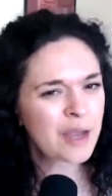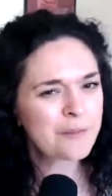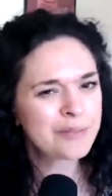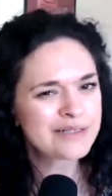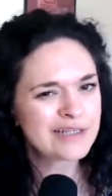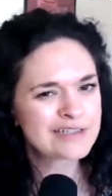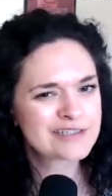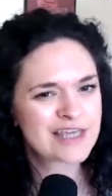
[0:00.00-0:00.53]

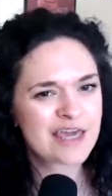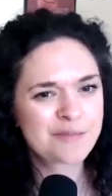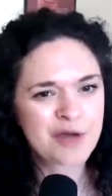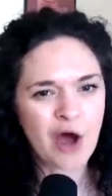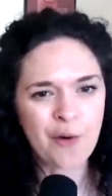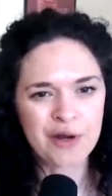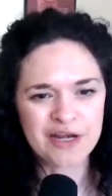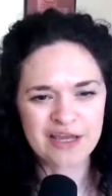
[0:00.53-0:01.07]
But let's keep
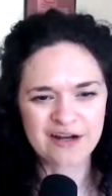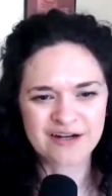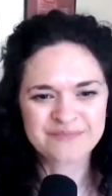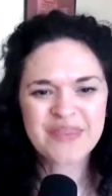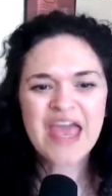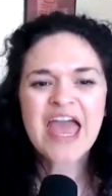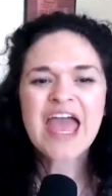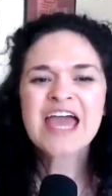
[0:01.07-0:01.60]
going here.
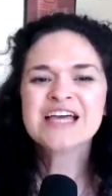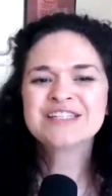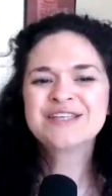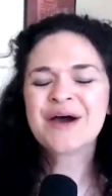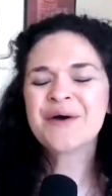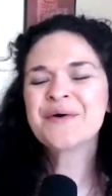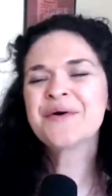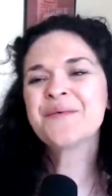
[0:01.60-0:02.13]

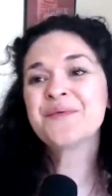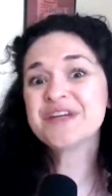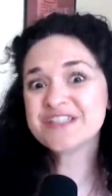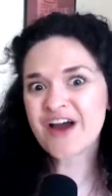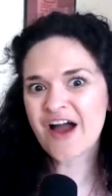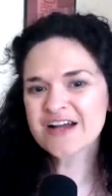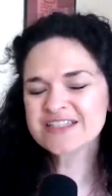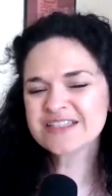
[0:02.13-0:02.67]
So we
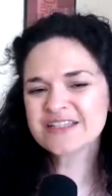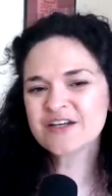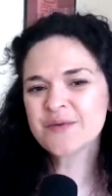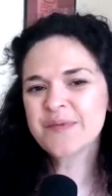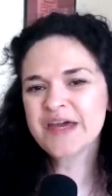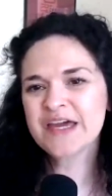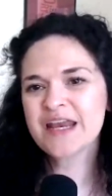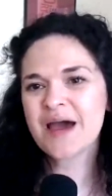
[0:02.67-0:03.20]
talked a
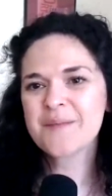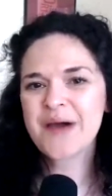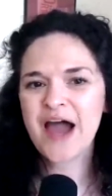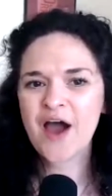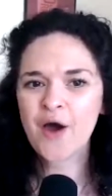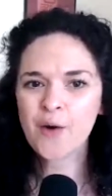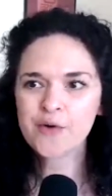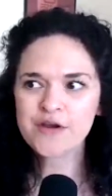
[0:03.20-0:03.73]
little bit
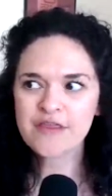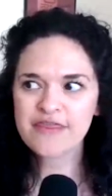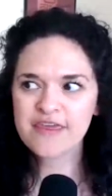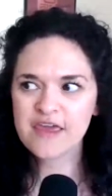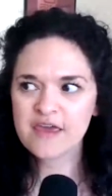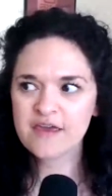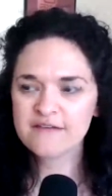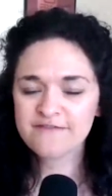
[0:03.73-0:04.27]
about
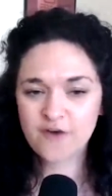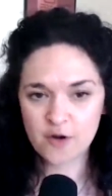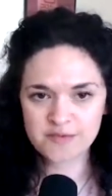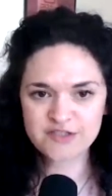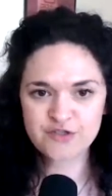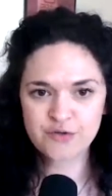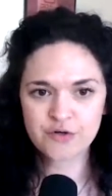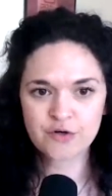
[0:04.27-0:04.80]
the
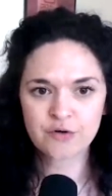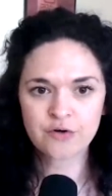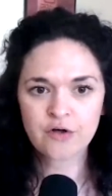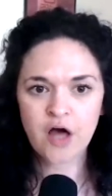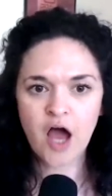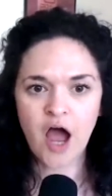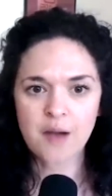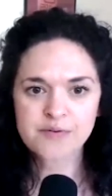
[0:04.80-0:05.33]

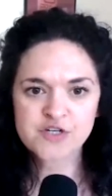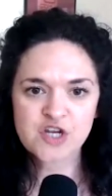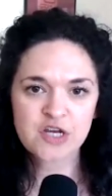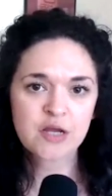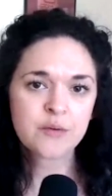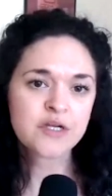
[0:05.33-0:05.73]
pharmaceutical option.